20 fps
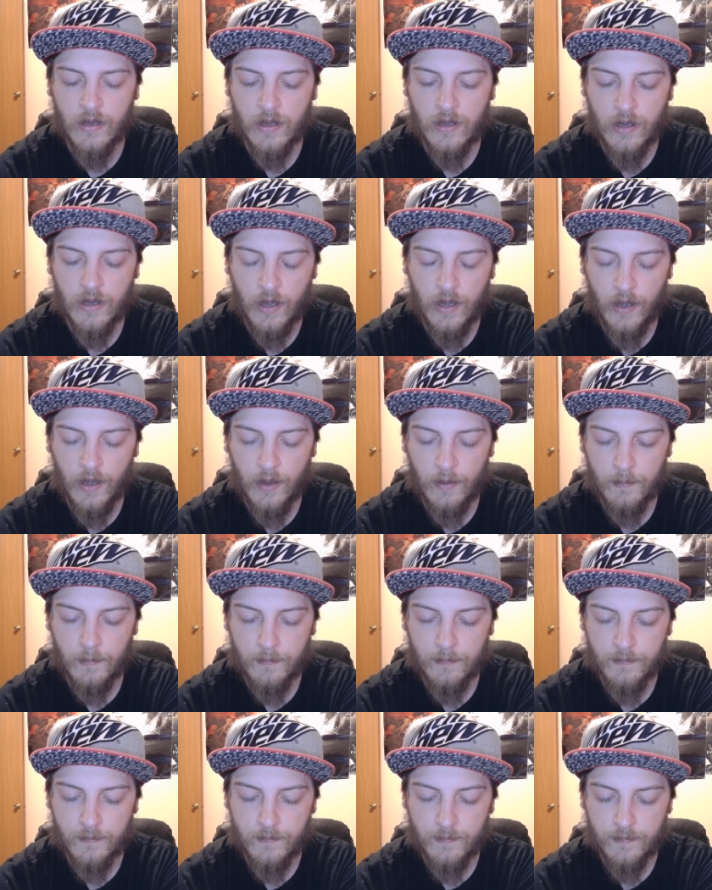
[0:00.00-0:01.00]
I
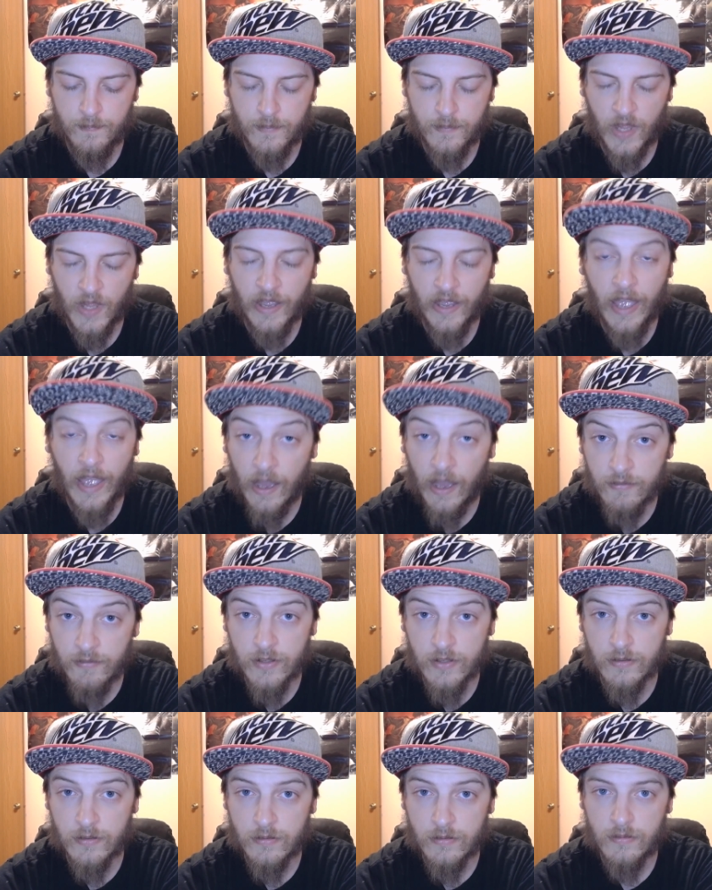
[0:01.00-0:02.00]

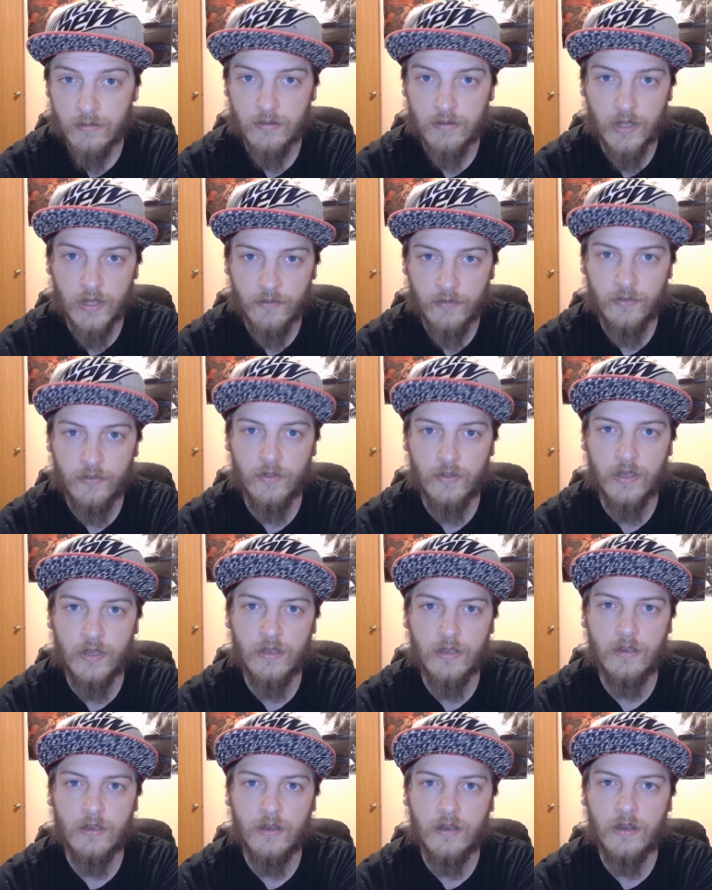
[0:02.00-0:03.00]
haven't,
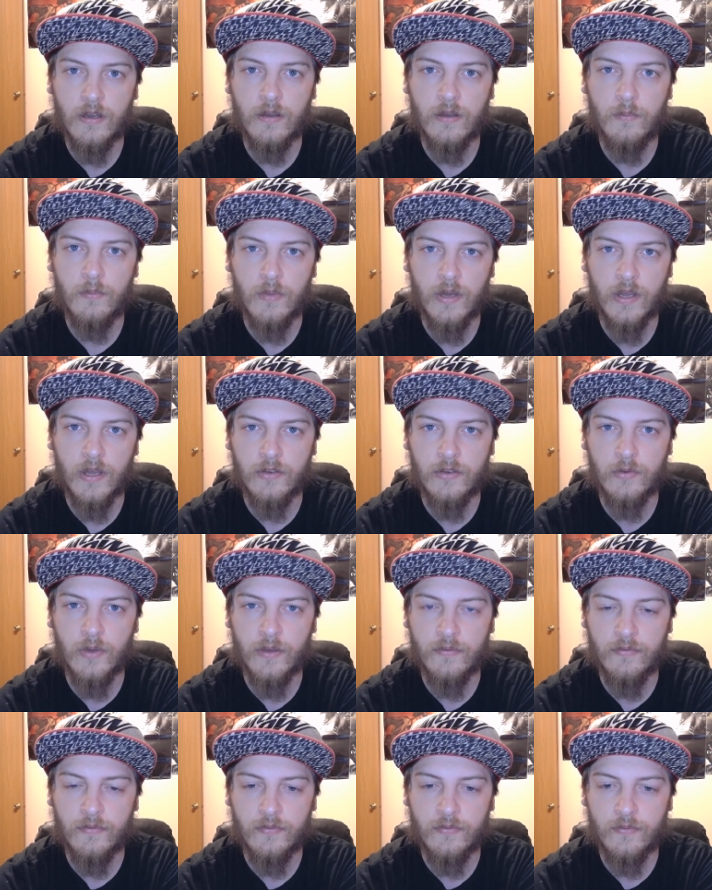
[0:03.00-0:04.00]
thankfully. I do
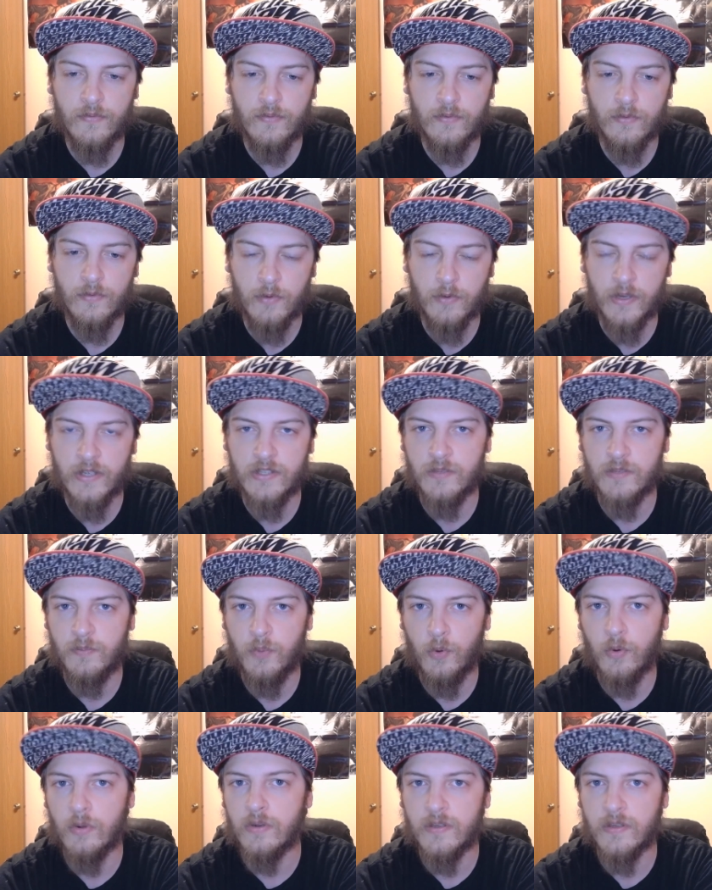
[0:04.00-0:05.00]
have great
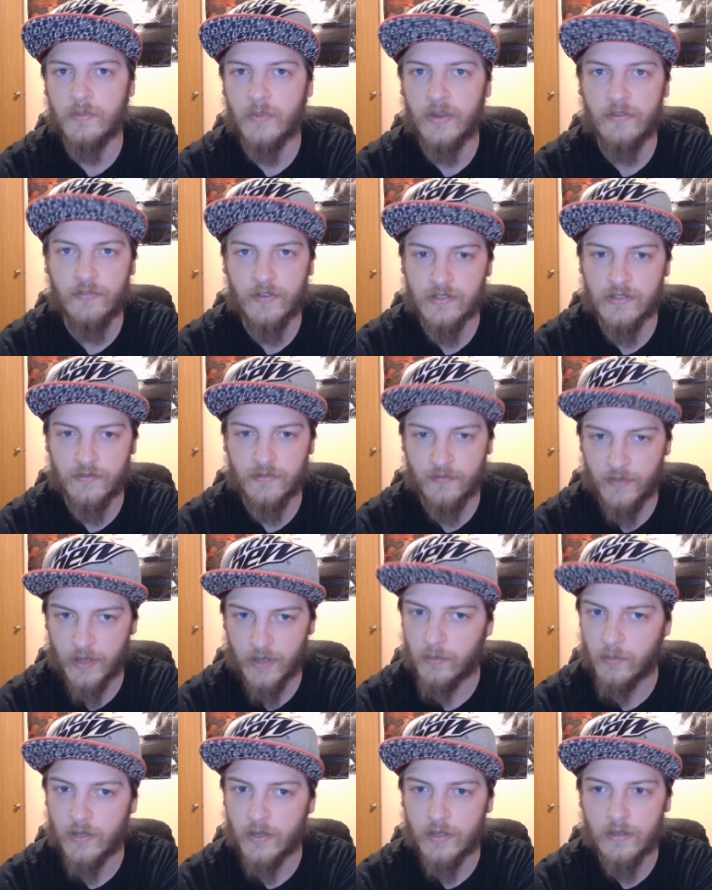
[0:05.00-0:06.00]
support in my friends and
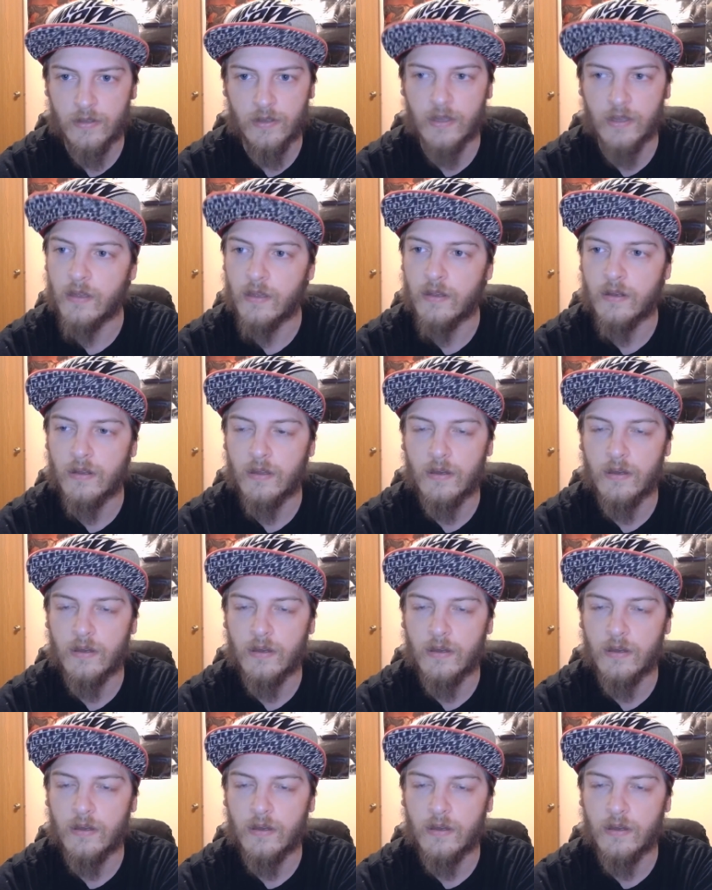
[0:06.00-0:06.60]
family and